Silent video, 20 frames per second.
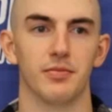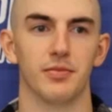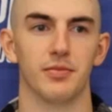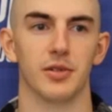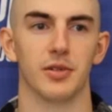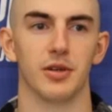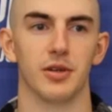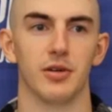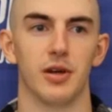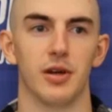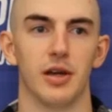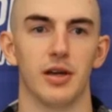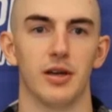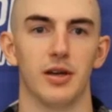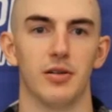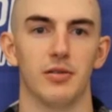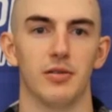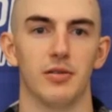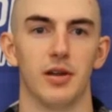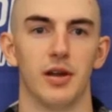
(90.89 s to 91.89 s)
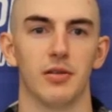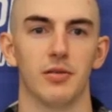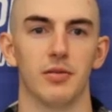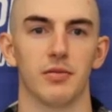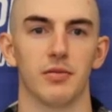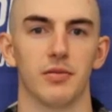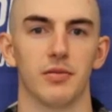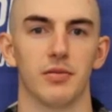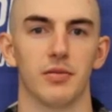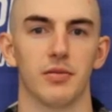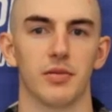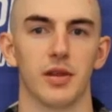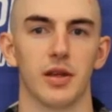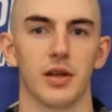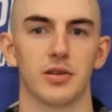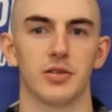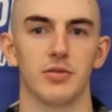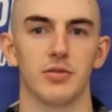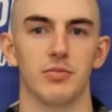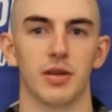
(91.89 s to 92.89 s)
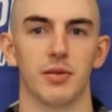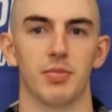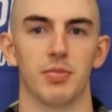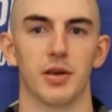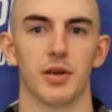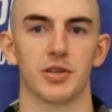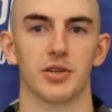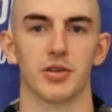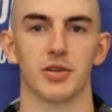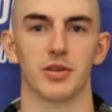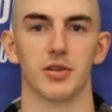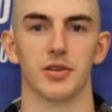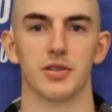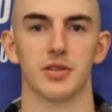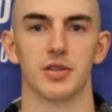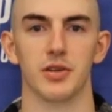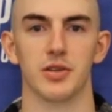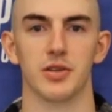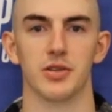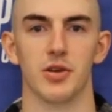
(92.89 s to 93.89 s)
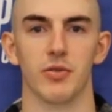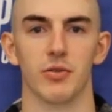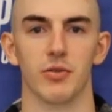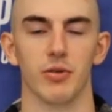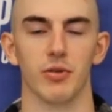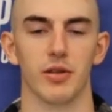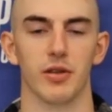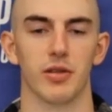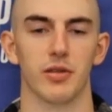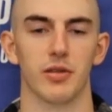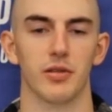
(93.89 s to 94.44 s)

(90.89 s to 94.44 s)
I don't think too big picture until it's over with.